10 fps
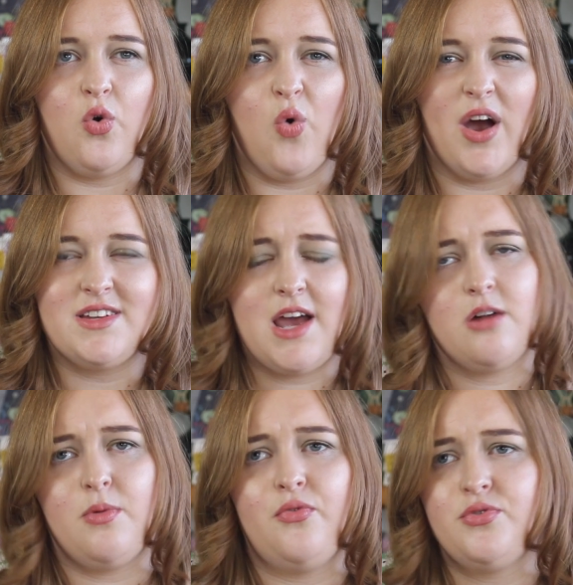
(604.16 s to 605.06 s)
quite
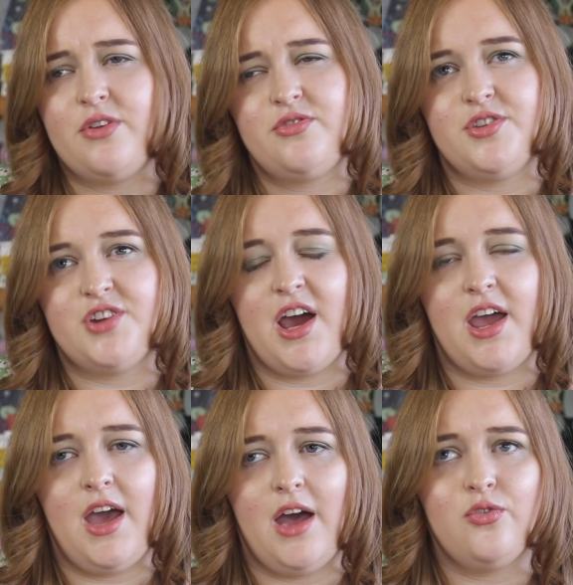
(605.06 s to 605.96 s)
terrible for the rest of the
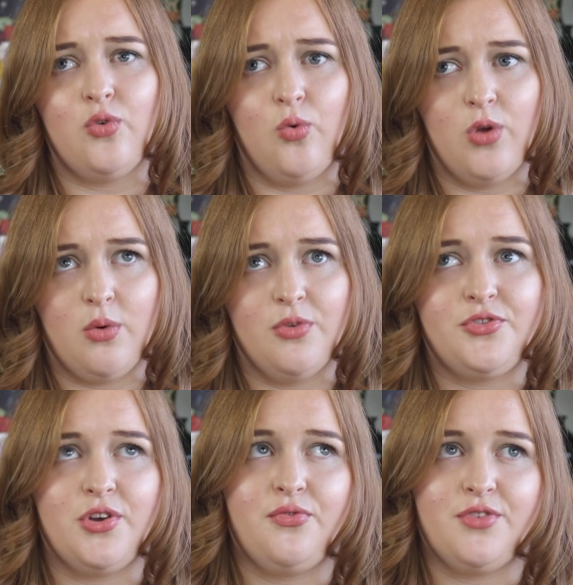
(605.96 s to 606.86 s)
day, and all I want
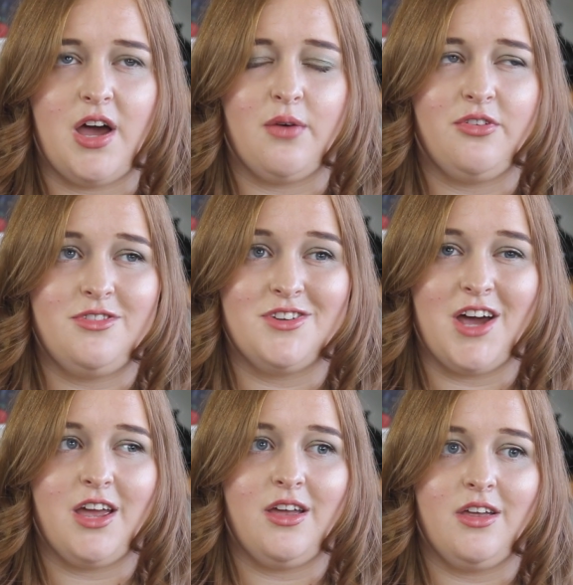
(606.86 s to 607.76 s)
to do for that rest of the
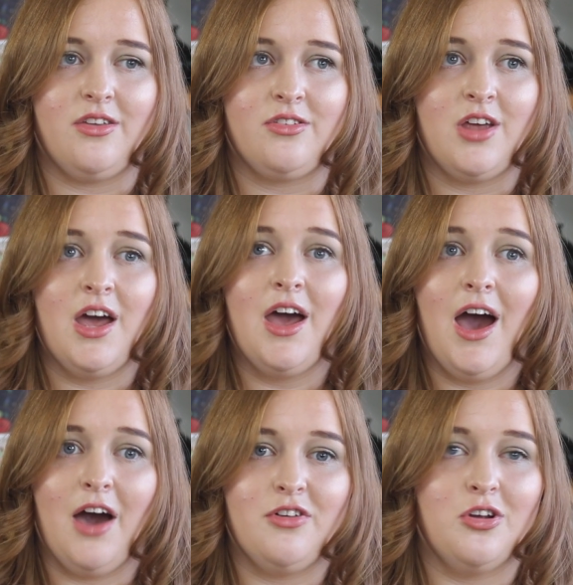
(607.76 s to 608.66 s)
day is
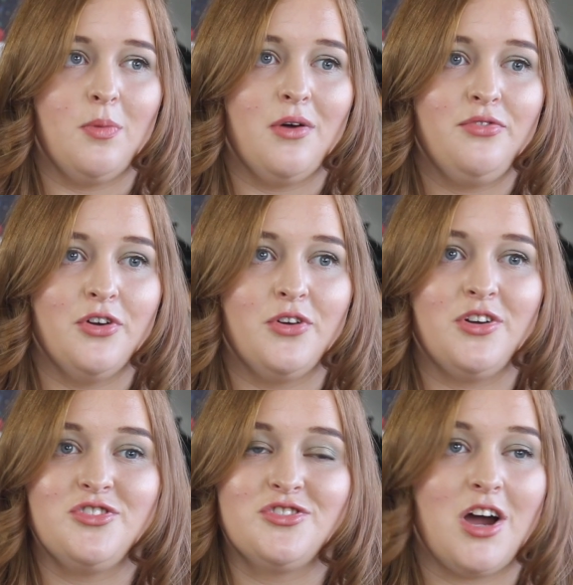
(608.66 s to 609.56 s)
have a little bit of food
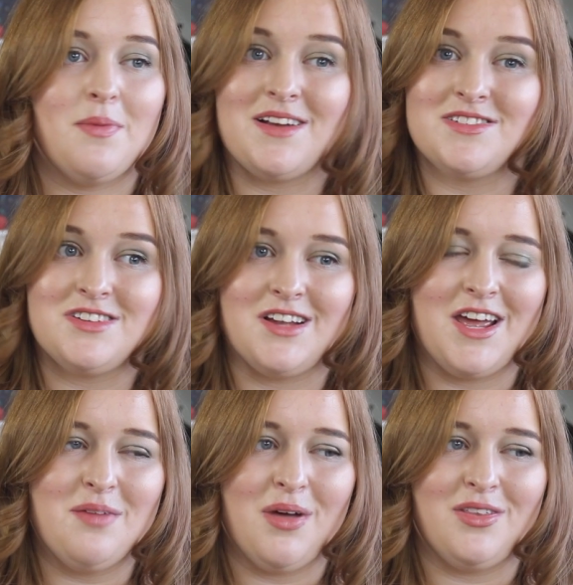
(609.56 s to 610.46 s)
and just go back to
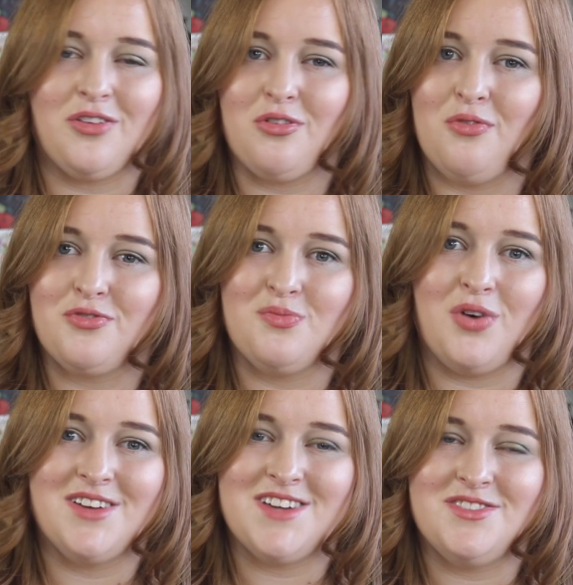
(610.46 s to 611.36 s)
sleep, and that's often
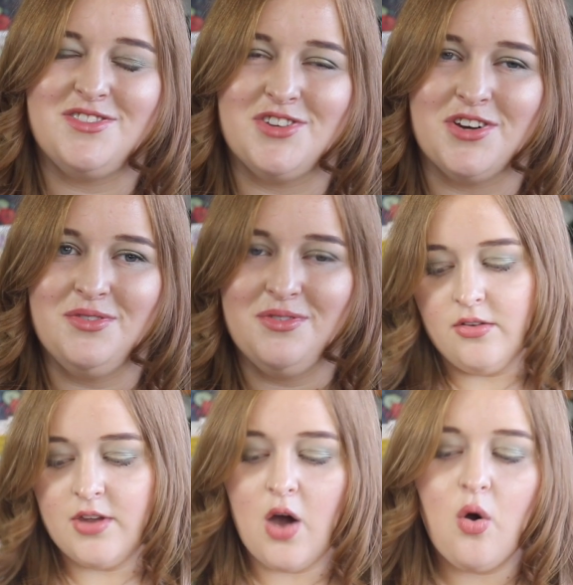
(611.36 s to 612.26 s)
what I tend to do.
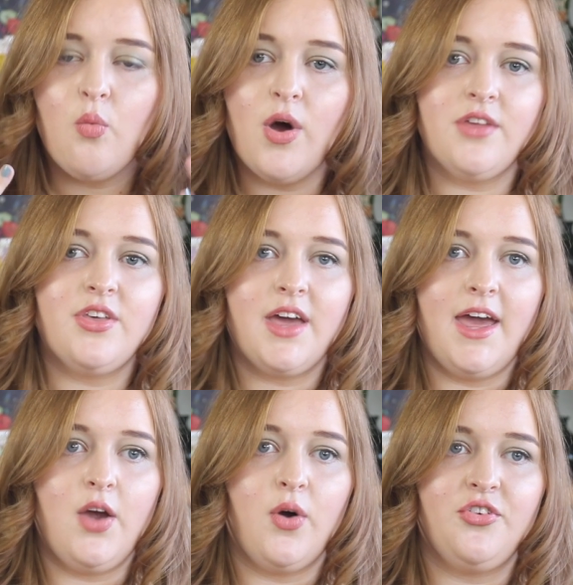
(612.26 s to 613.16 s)
Now, one of the
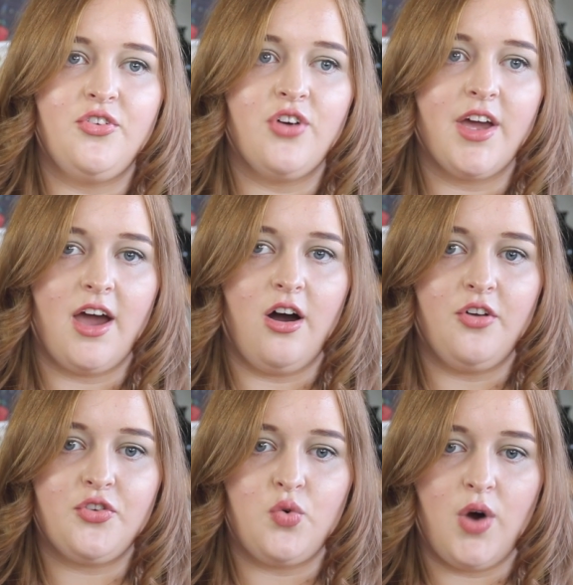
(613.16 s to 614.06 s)
key questions I get
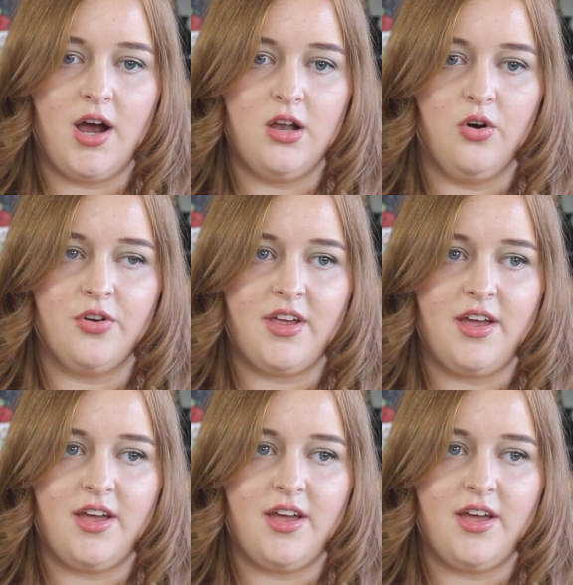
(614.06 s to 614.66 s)
asked quite a lot